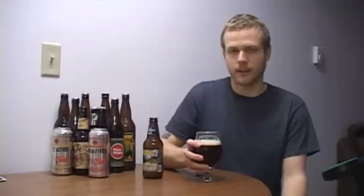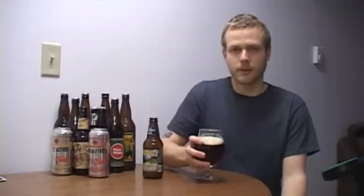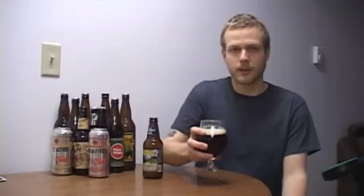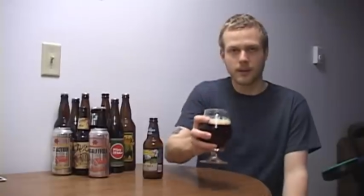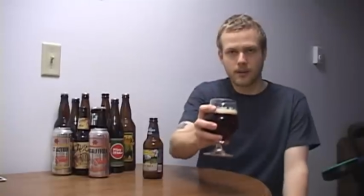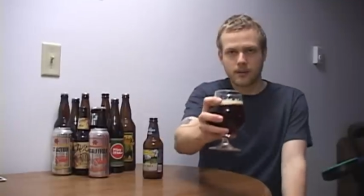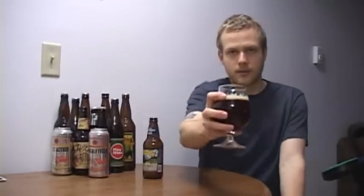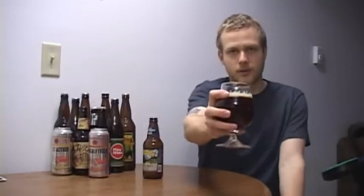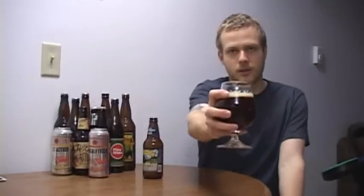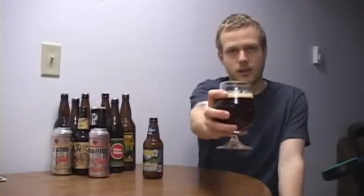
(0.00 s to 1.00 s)
Here we
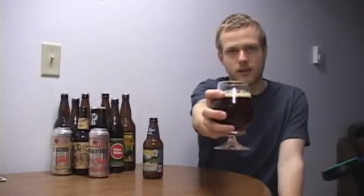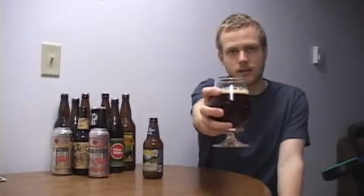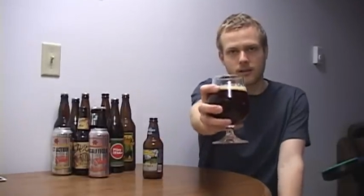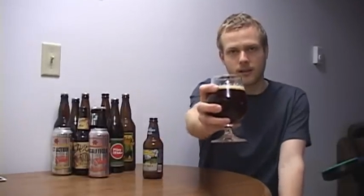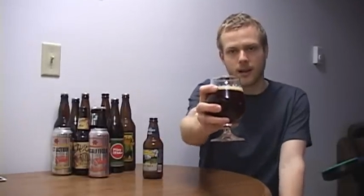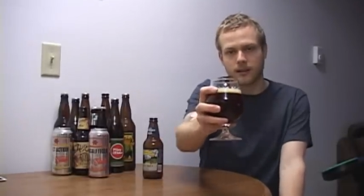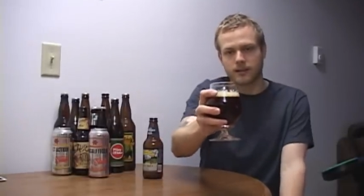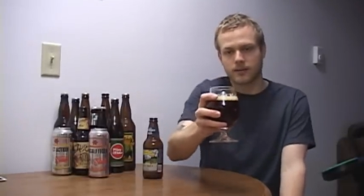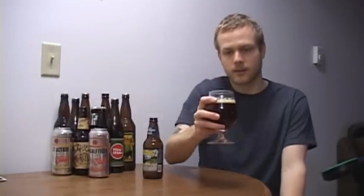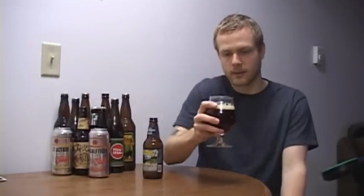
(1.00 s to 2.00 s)
go. Cheers, guys.
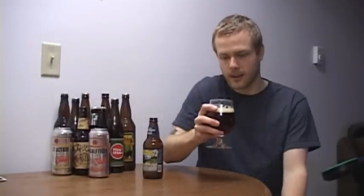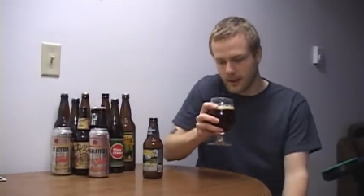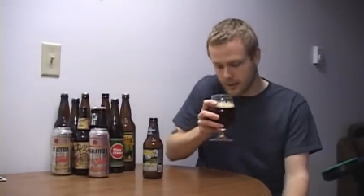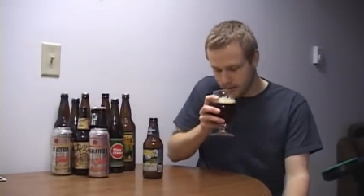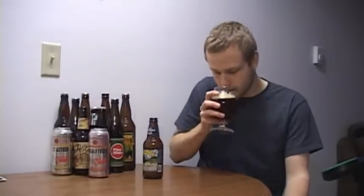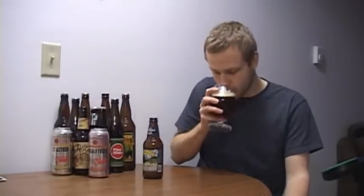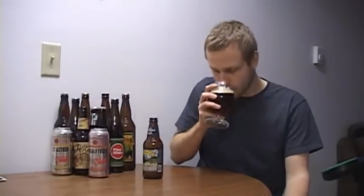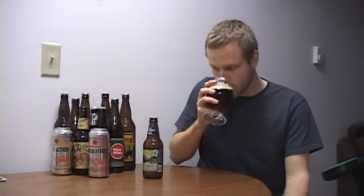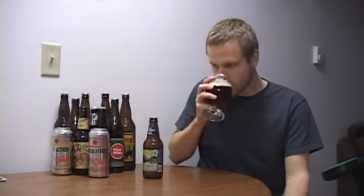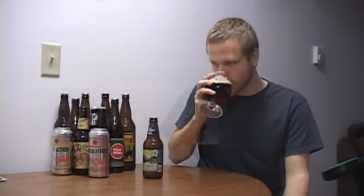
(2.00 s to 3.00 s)
Let's see what we got.
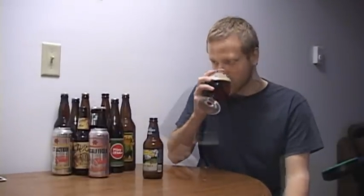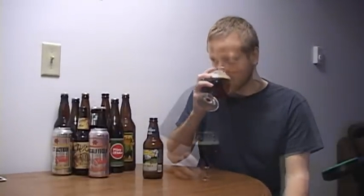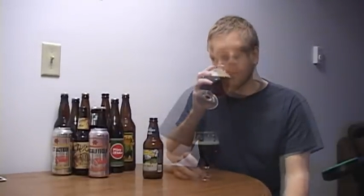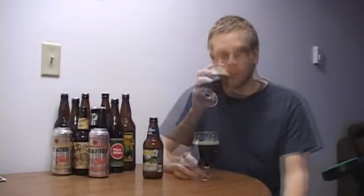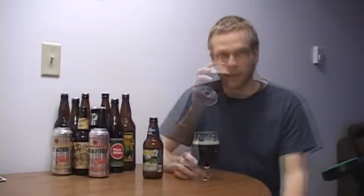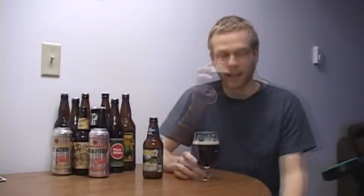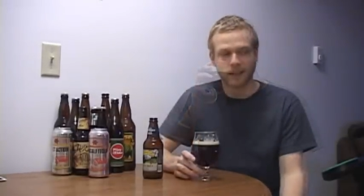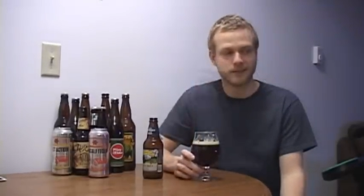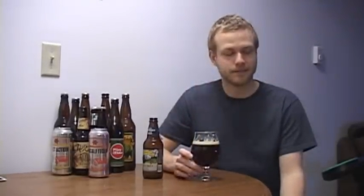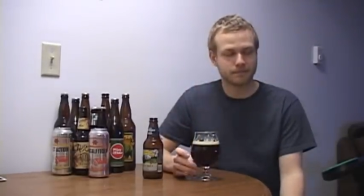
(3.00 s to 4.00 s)

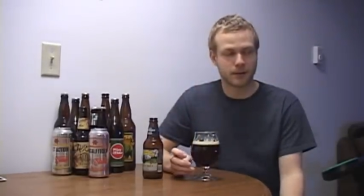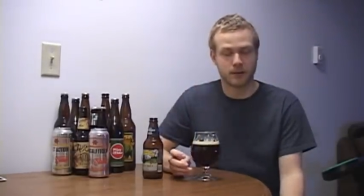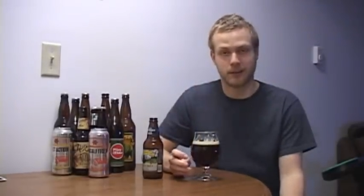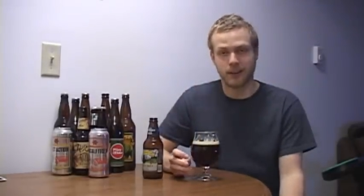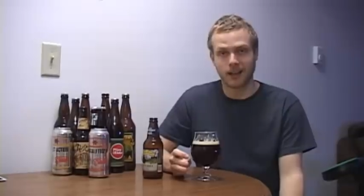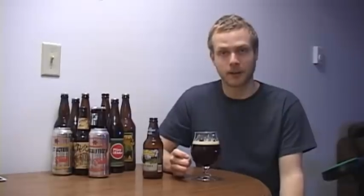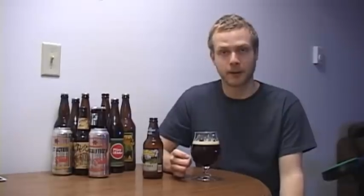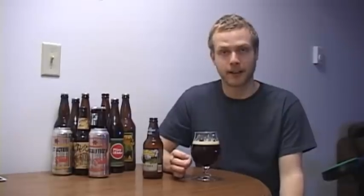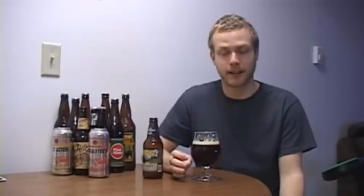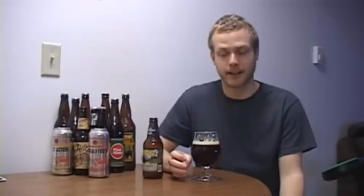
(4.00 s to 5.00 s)
Wow, there's a lot
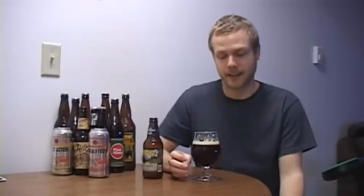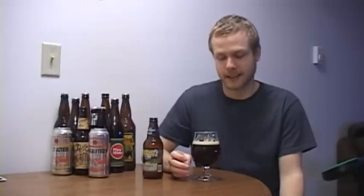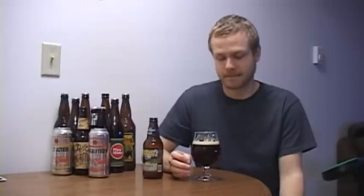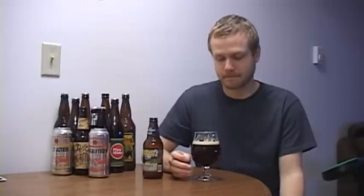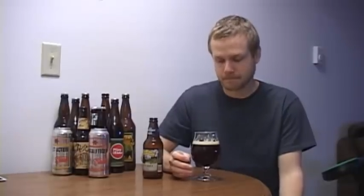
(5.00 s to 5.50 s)
going on in that.